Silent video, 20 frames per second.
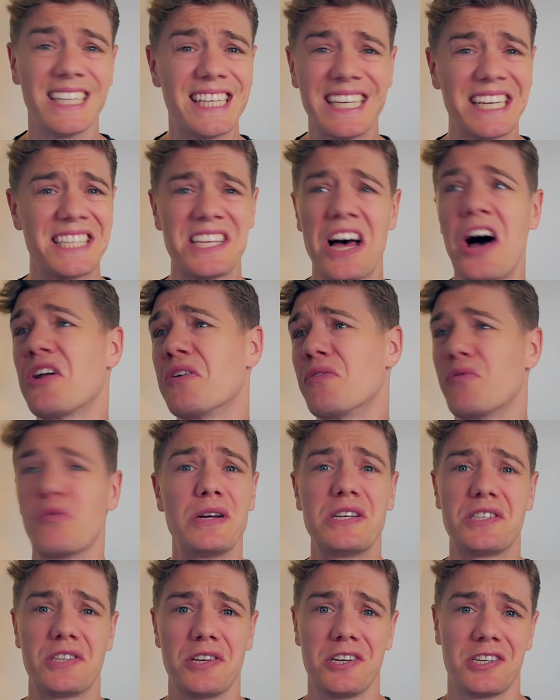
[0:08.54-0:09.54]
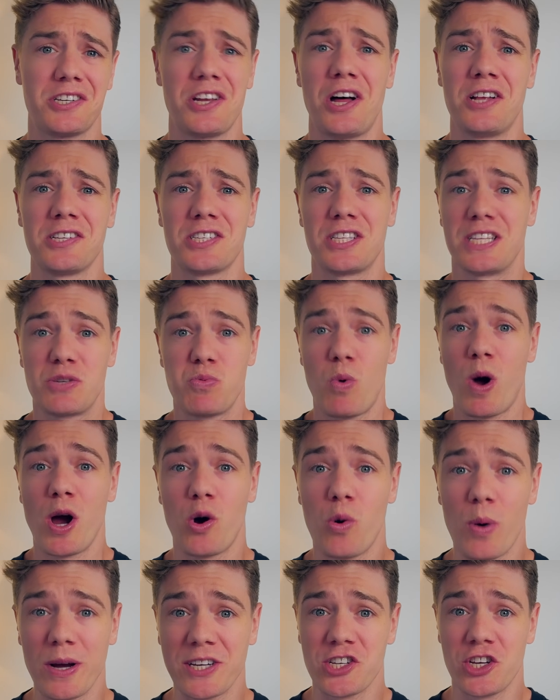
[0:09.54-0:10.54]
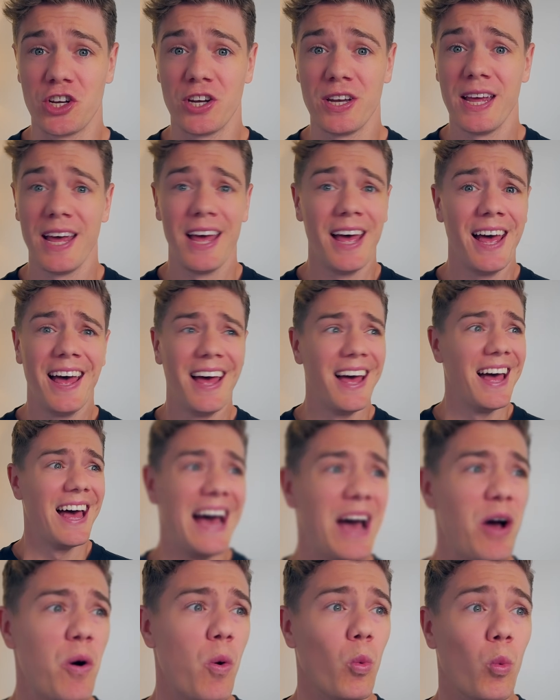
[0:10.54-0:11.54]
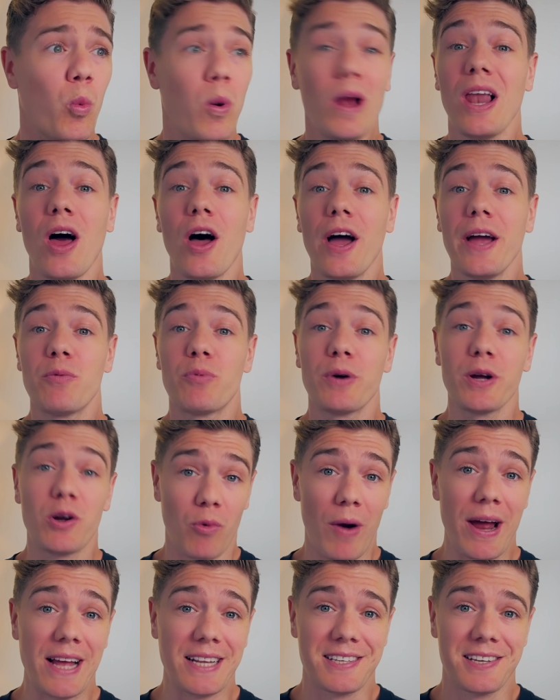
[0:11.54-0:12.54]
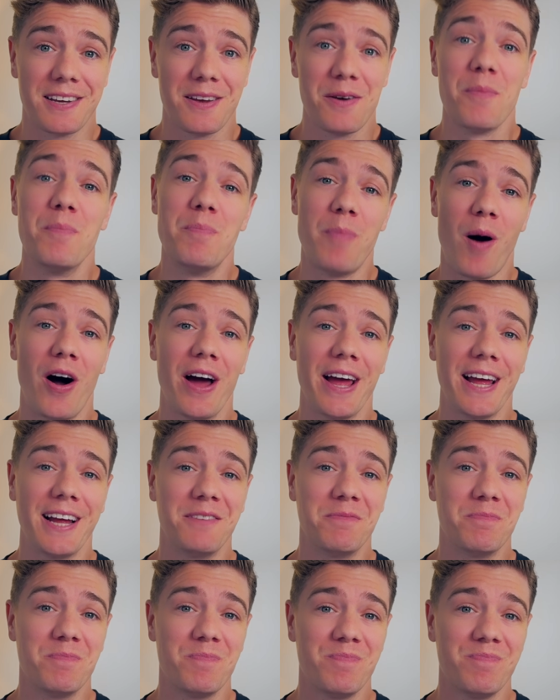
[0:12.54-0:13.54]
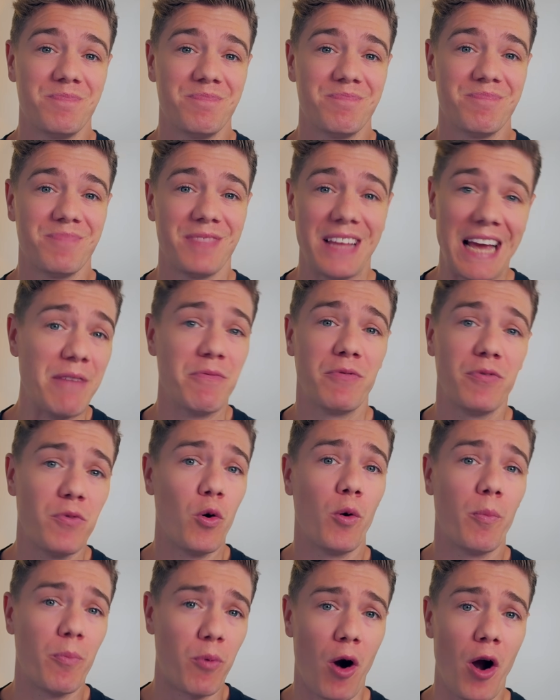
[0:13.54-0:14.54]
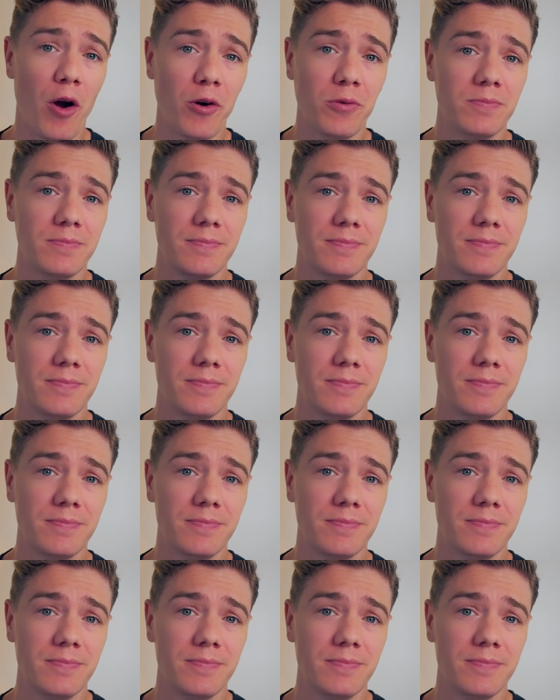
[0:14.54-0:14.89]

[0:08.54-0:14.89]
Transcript: I did a ton of research to answer this one question. Will I regret buying the M4 Pro?